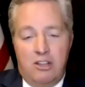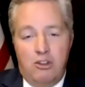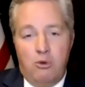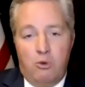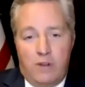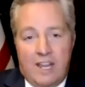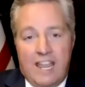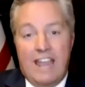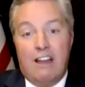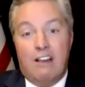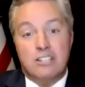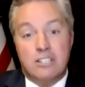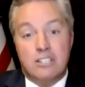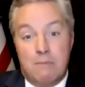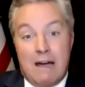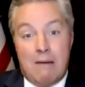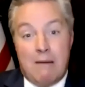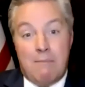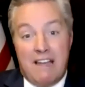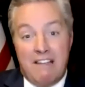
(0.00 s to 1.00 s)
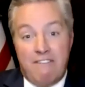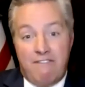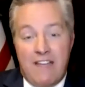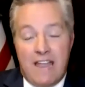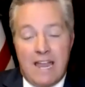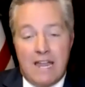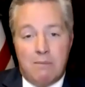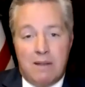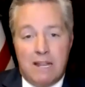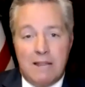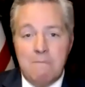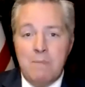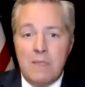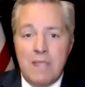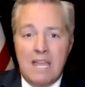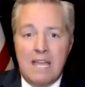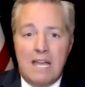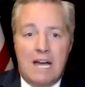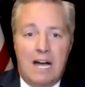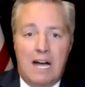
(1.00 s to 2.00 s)
who cares about my family.
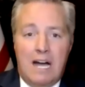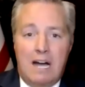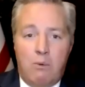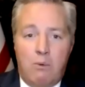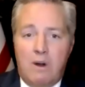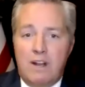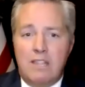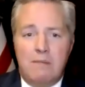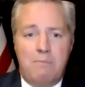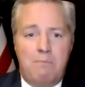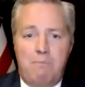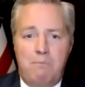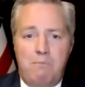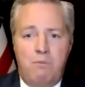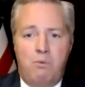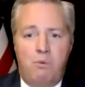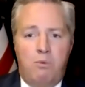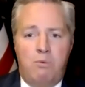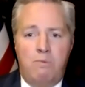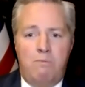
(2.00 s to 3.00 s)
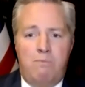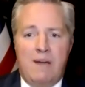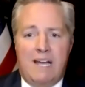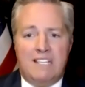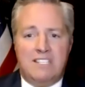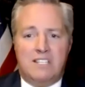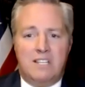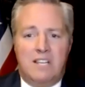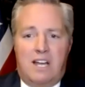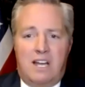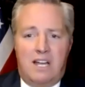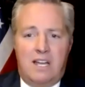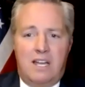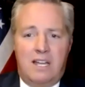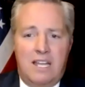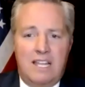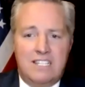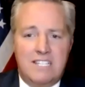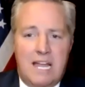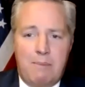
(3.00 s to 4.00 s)
One of the best
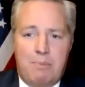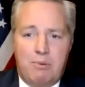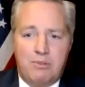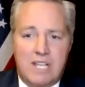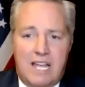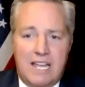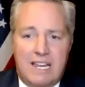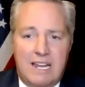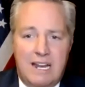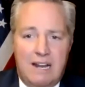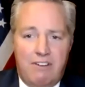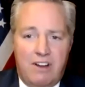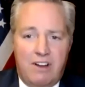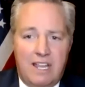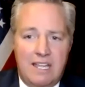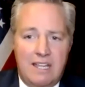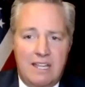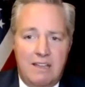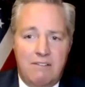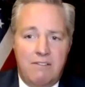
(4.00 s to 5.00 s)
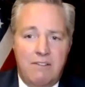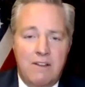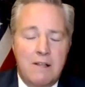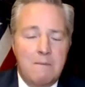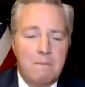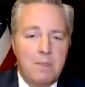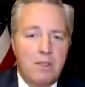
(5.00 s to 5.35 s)
examples I could ever give